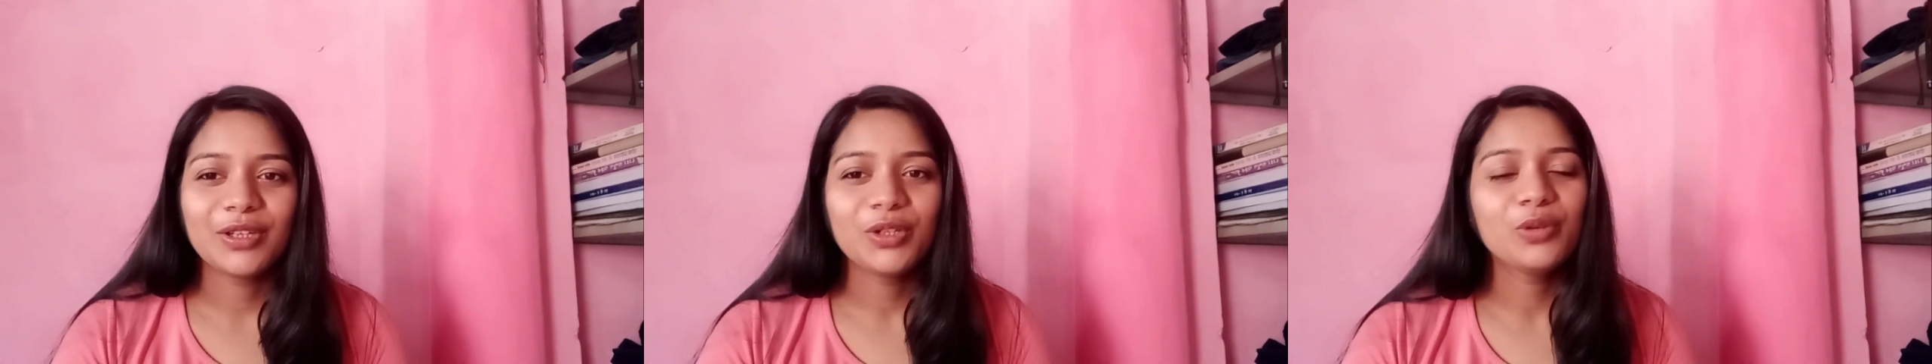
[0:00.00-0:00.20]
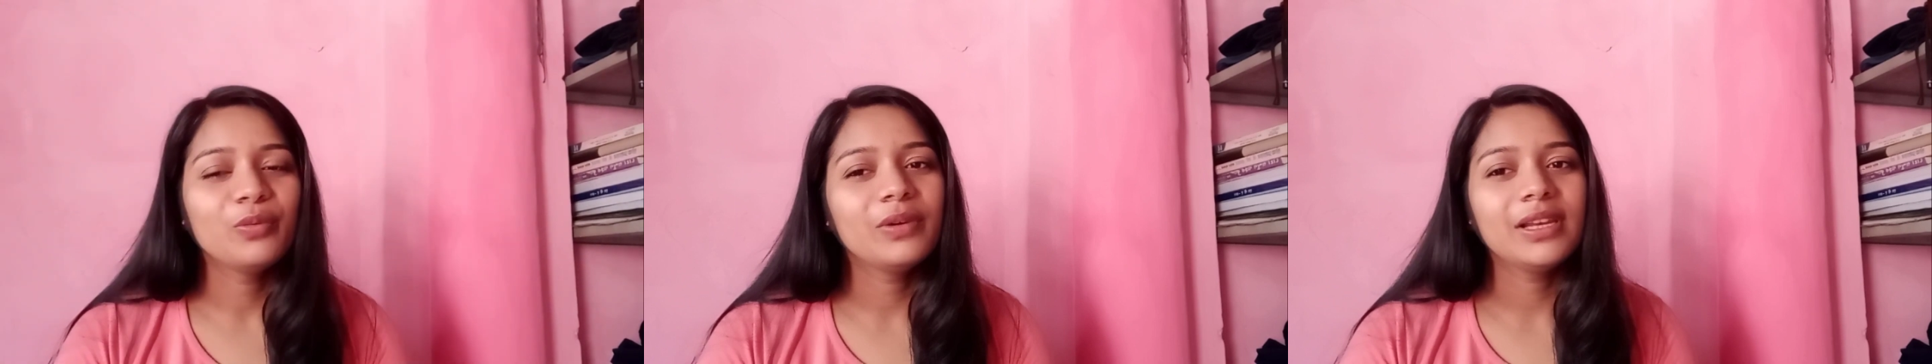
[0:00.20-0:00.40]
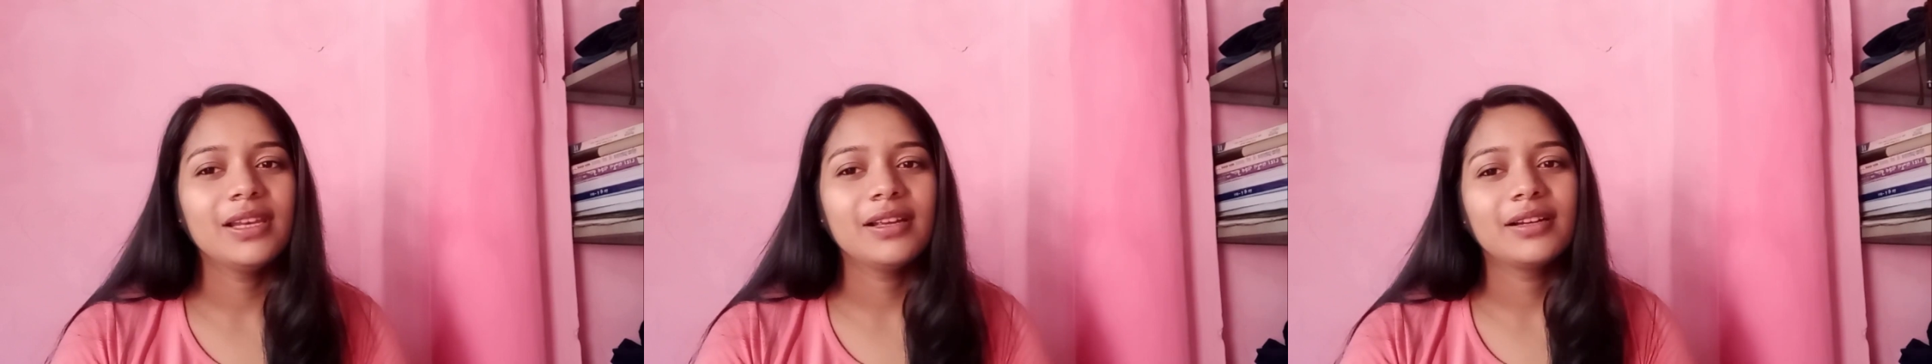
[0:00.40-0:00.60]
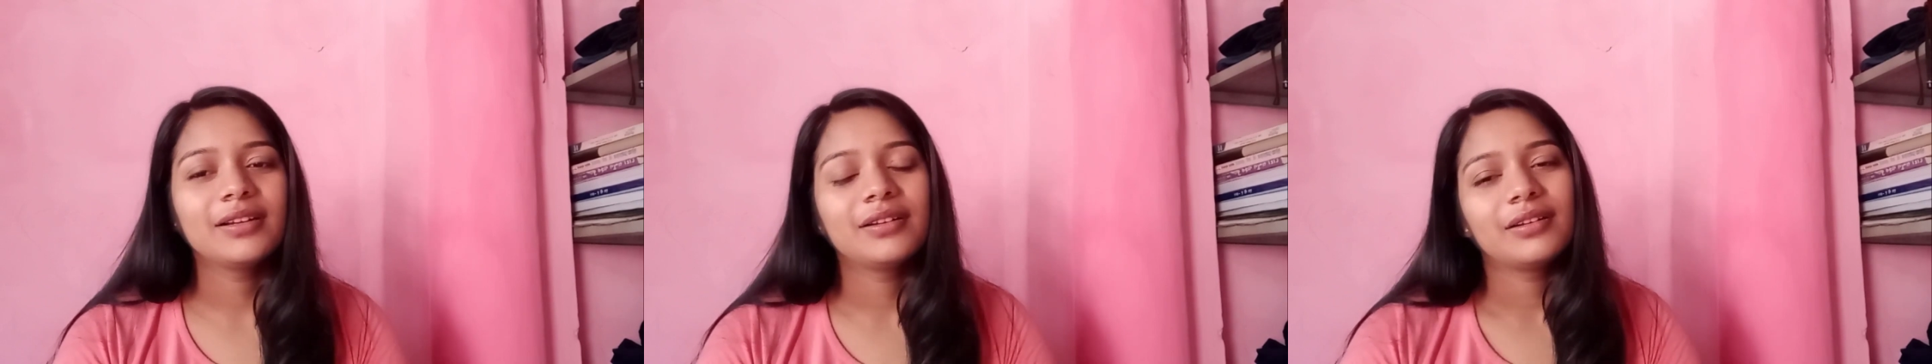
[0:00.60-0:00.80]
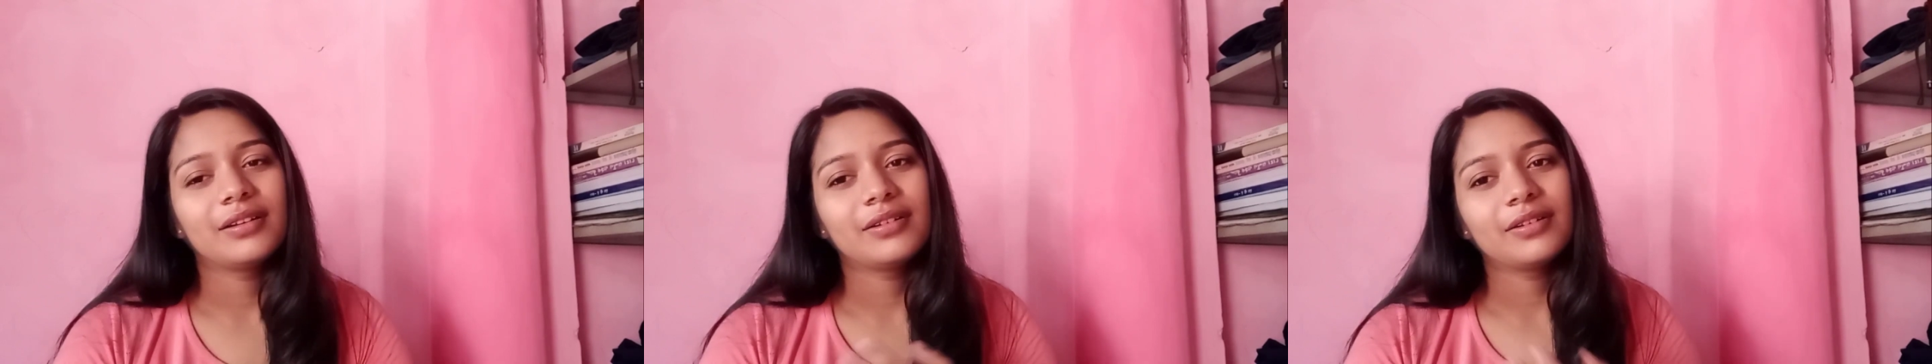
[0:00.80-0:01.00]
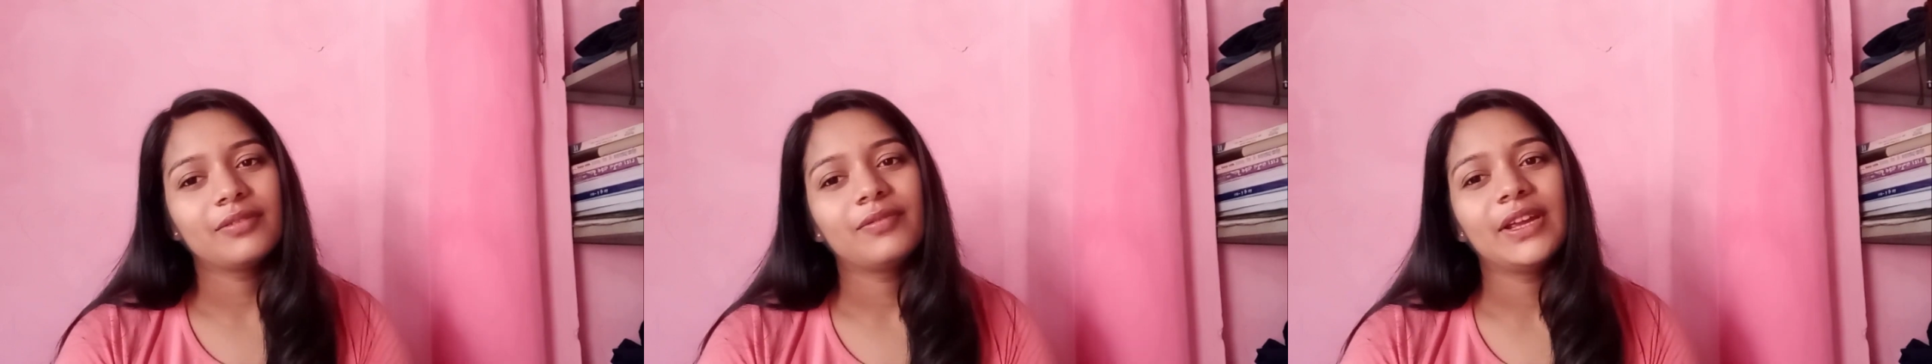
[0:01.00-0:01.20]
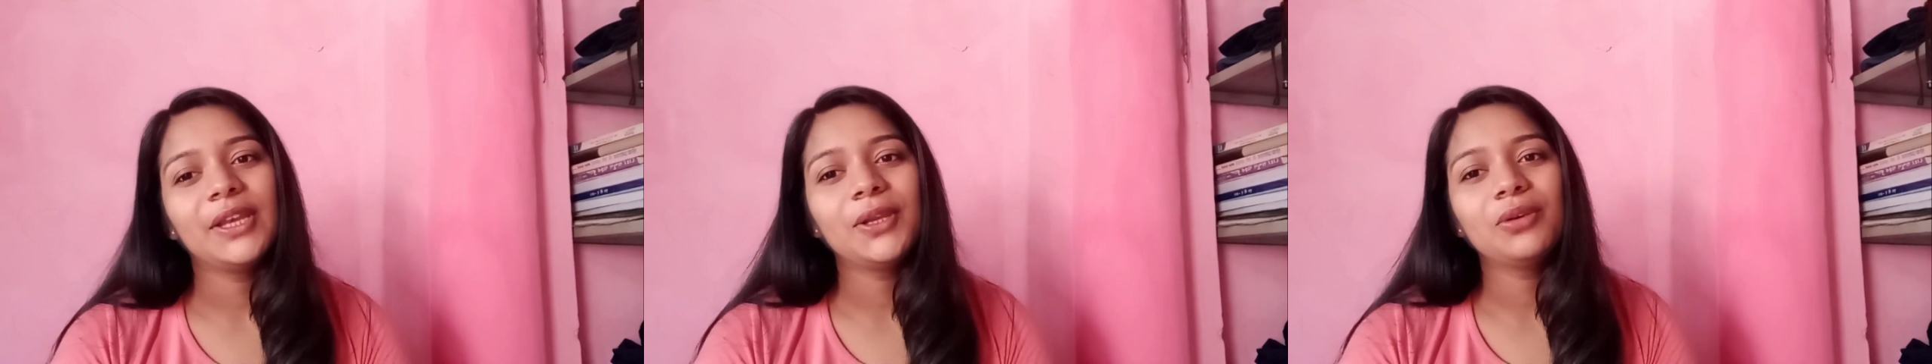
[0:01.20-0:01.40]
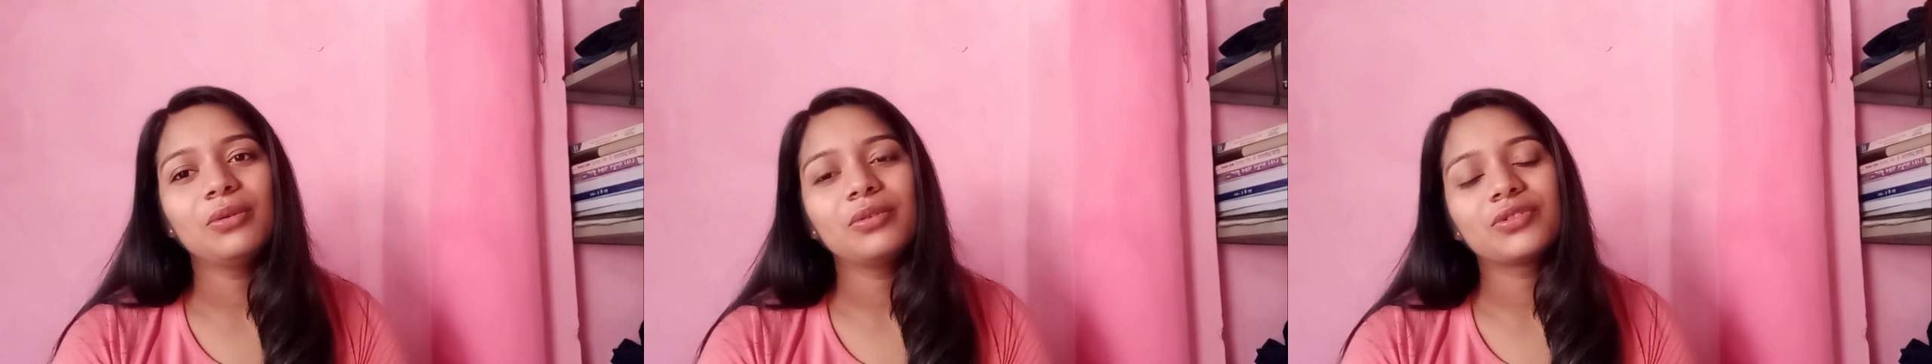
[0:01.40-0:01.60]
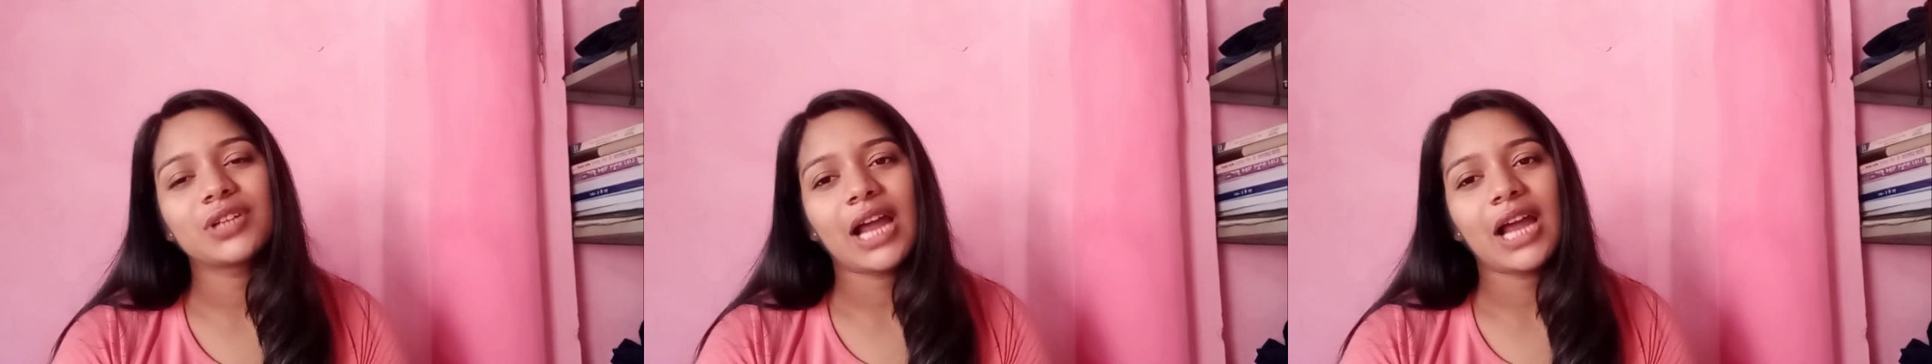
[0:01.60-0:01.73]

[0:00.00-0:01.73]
You will, when you